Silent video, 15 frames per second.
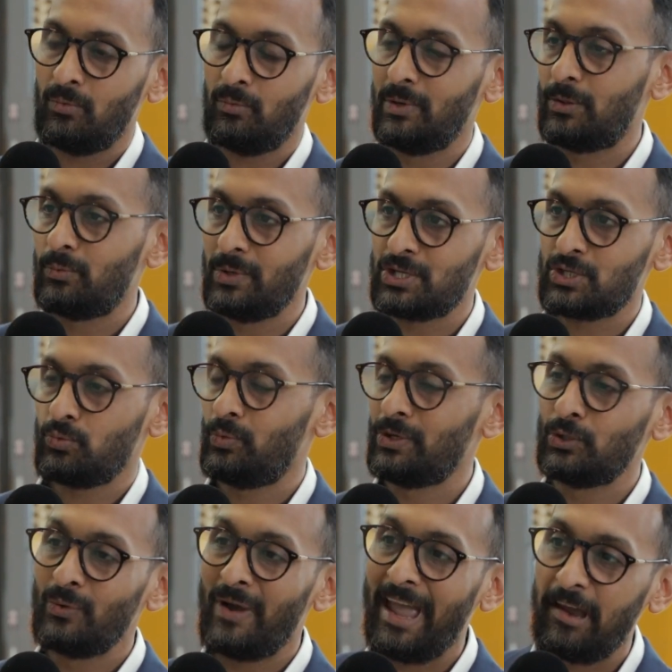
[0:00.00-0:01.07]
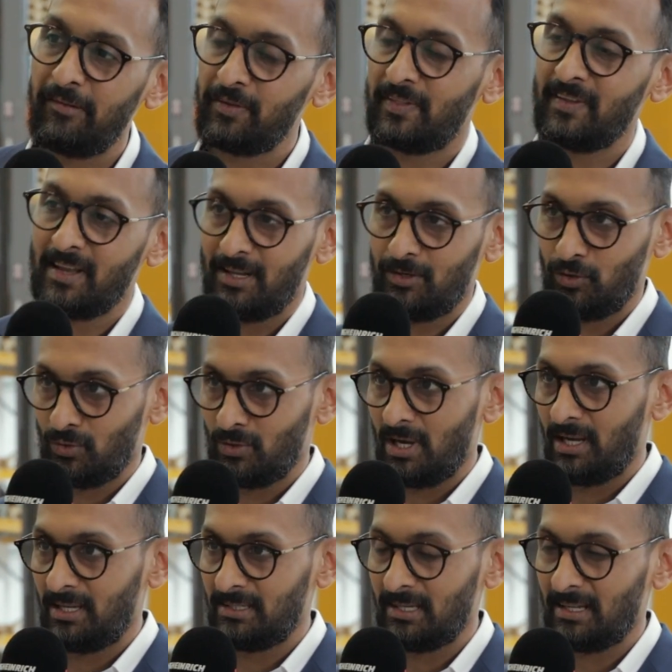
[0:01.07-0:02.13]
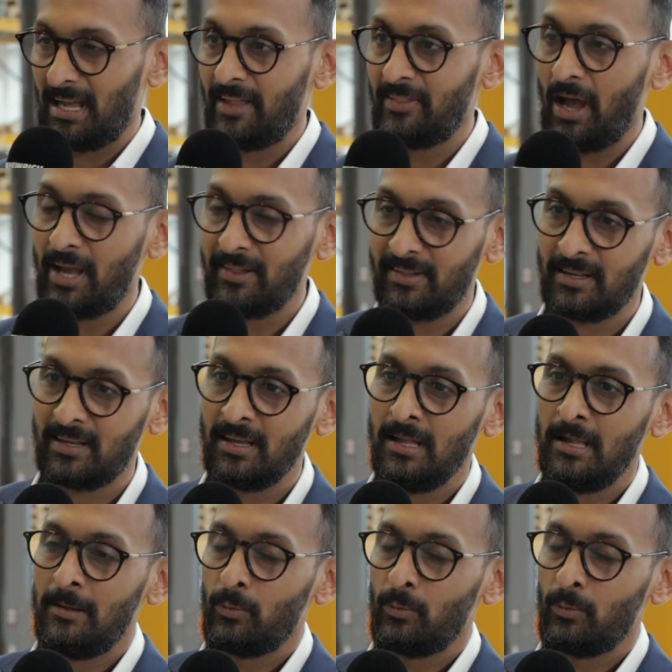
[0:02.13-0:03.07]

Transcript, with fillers: with which we do everything at Jungheinrich, And I think